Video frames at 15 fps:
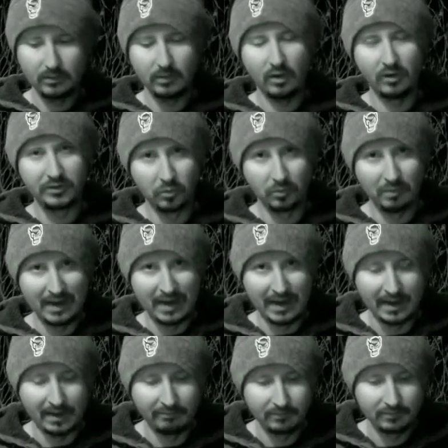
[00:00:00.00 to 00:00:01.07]
on your
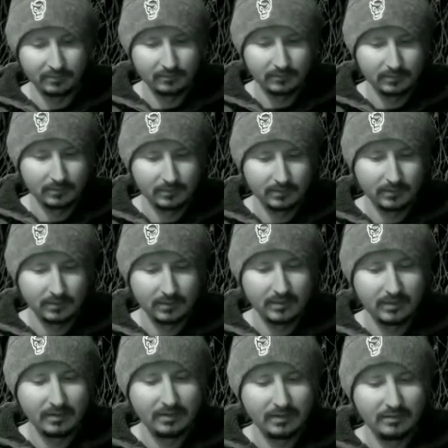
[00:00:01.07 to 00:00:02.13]
behalf.
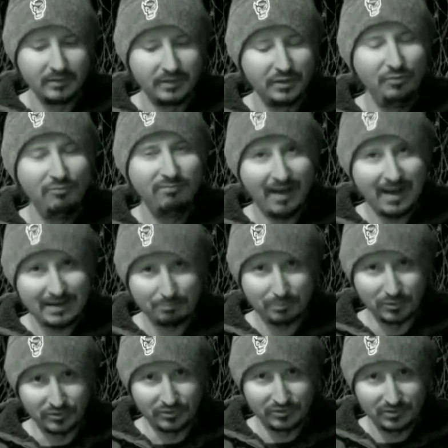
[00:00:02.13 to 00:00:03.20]
Do you
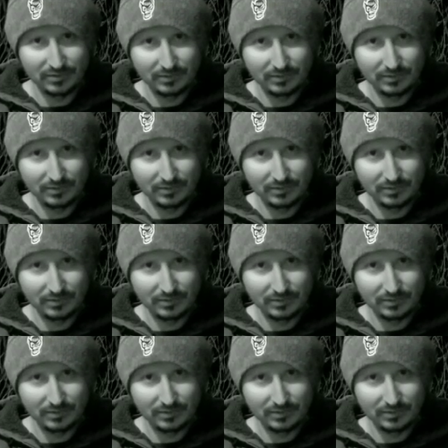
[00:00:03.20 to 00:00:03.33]
vipers